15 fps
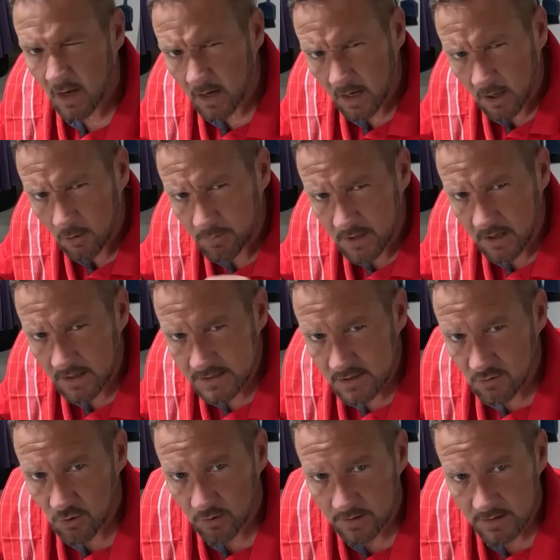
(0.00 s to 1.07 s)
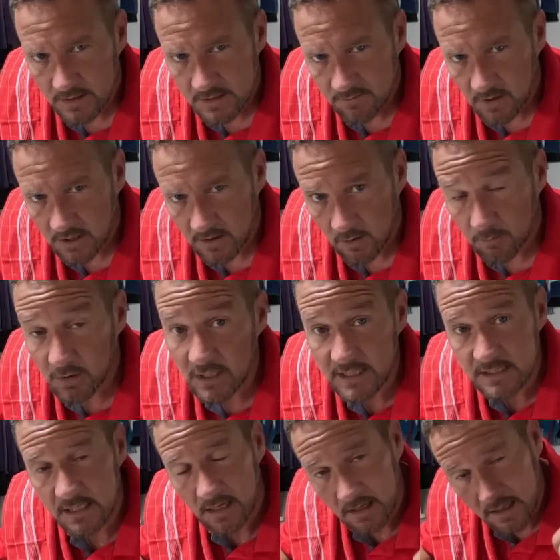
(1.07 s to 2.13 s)
I hope you guys enjoyed this video.
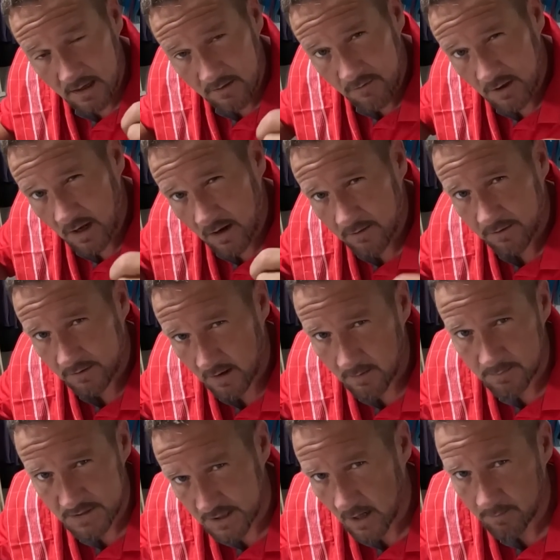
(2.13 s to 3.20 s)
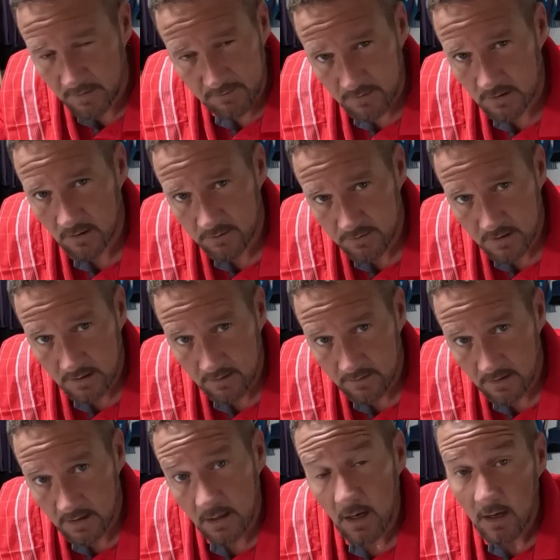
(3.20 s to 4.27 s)
Please give it a thumbs up if you learned
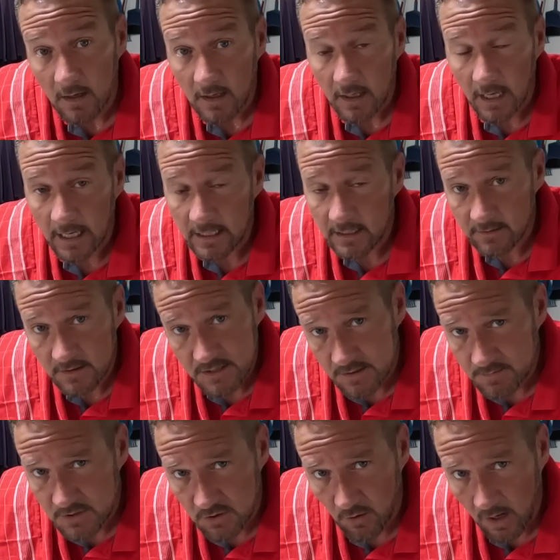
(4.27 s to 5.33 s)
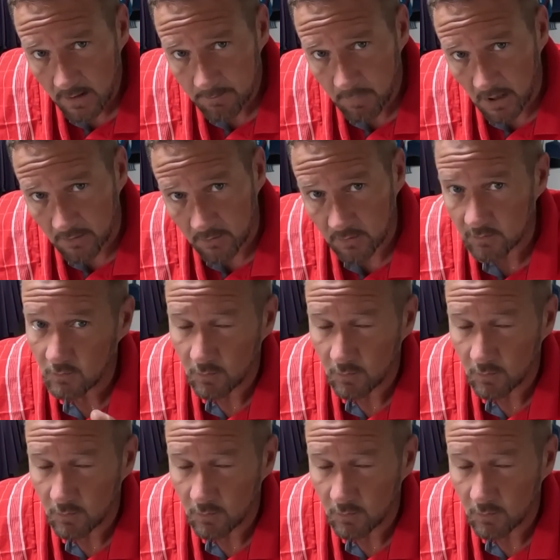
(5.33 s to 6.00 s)
anything and hit the subscribe button.